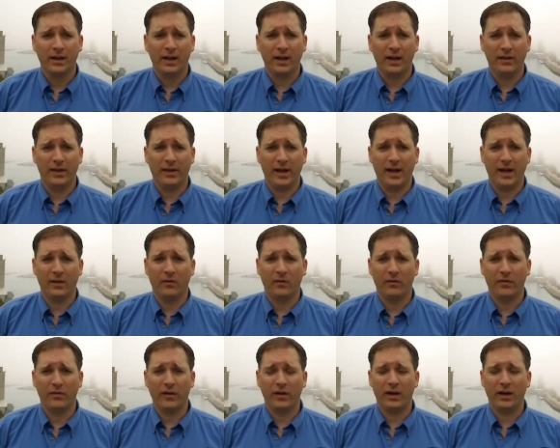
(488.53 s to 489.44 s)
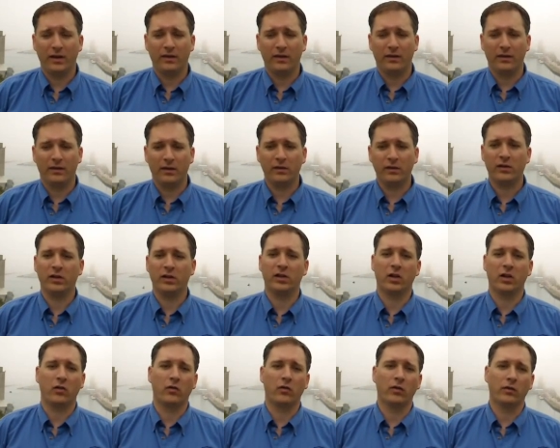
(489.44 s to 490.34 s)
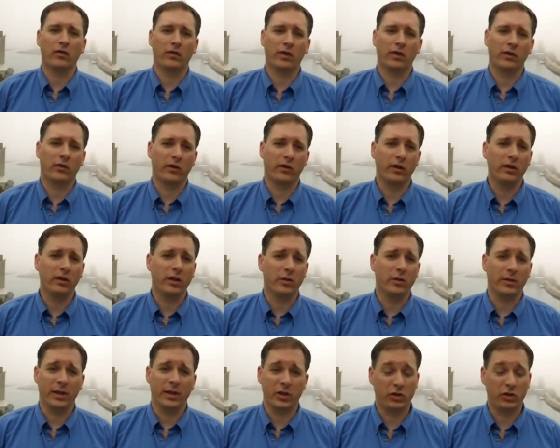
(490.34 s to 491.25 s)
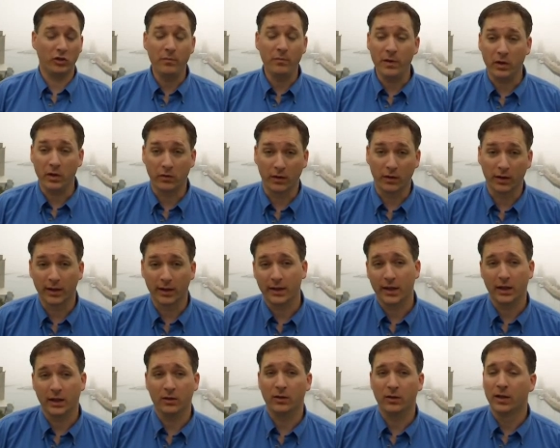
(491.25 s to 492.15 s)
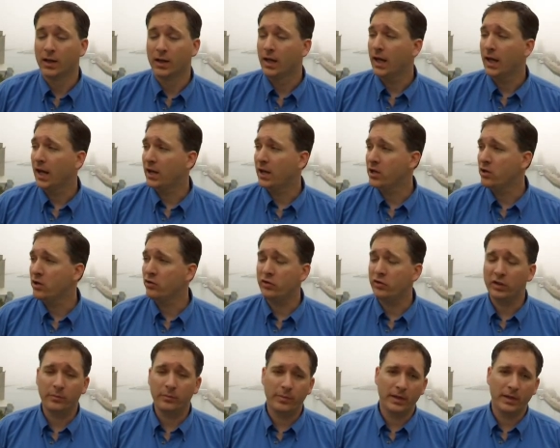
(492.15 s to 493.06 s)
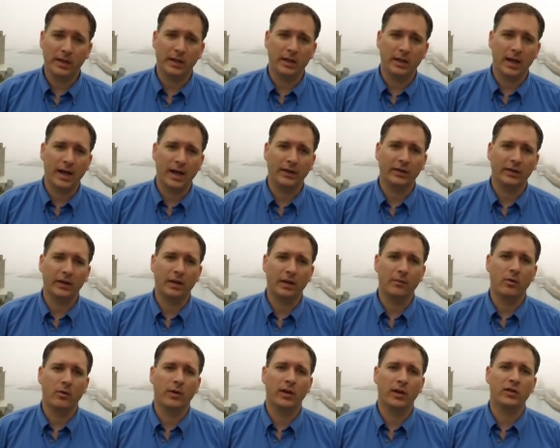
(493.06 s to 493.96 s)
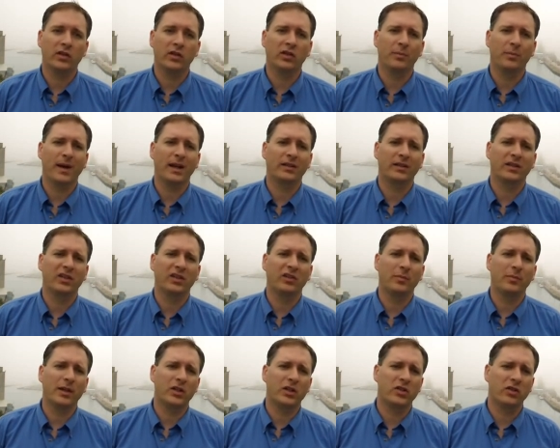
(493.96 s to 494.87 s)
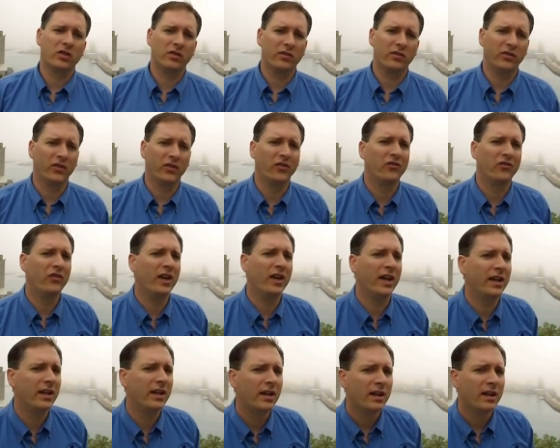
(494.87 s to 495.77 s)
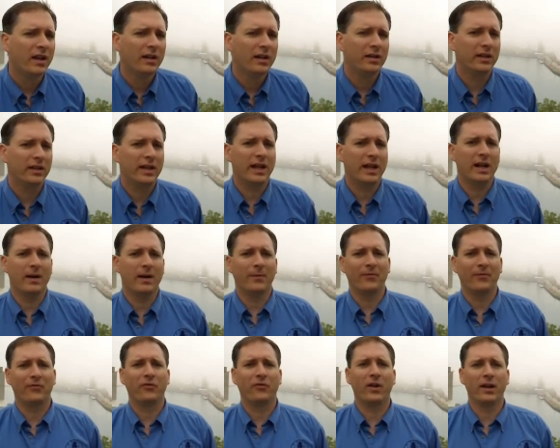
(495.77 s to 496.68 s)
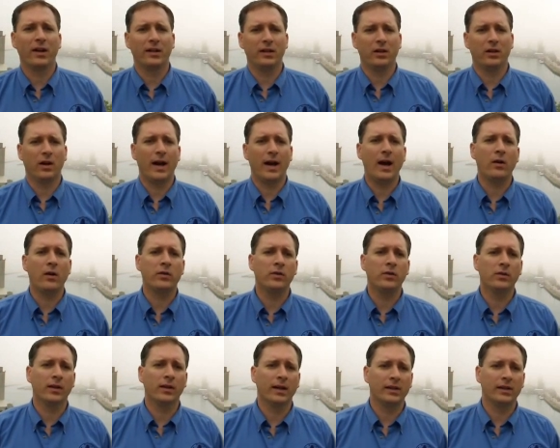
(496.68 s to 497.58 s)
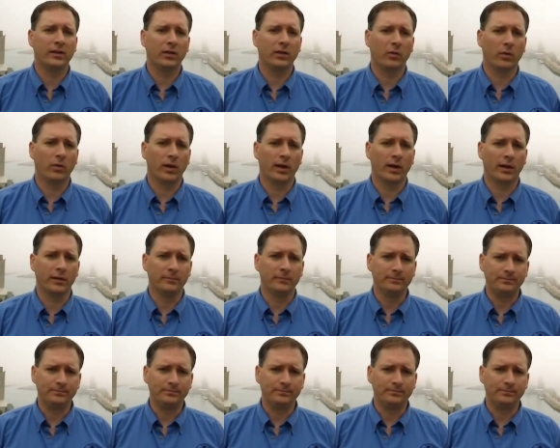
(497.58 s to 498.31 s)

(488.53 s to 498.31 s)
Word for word: and that with they're they're going to gr- grill you and they should be grilling you, and you should be asking them questions back to just make sure there's a fit to get up front, you know, how you like to work,